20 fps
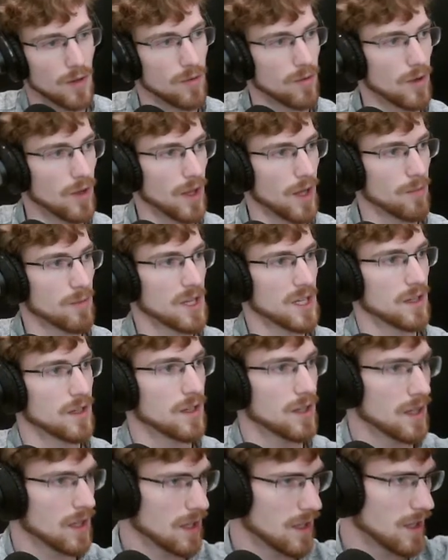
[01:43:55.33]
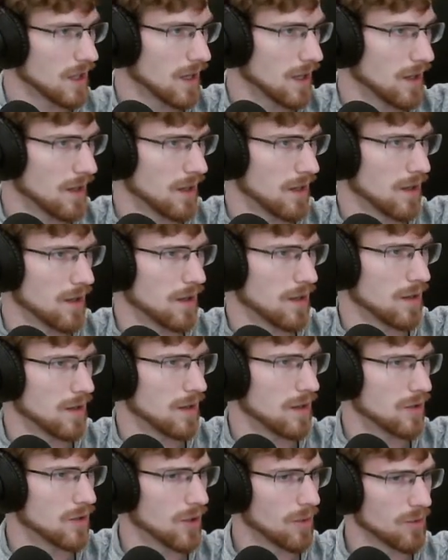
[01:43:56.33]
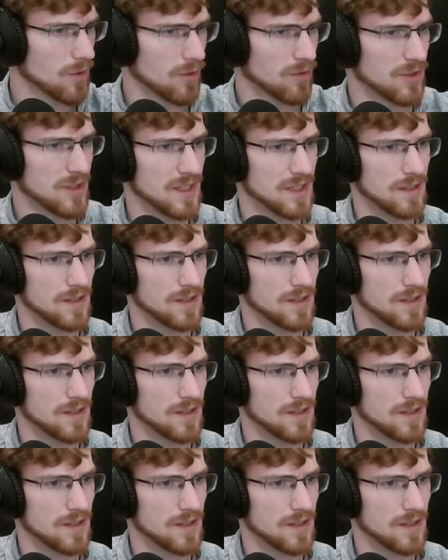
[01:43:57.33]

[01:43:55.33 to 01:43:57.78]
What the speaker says: Well, I mean, in terms of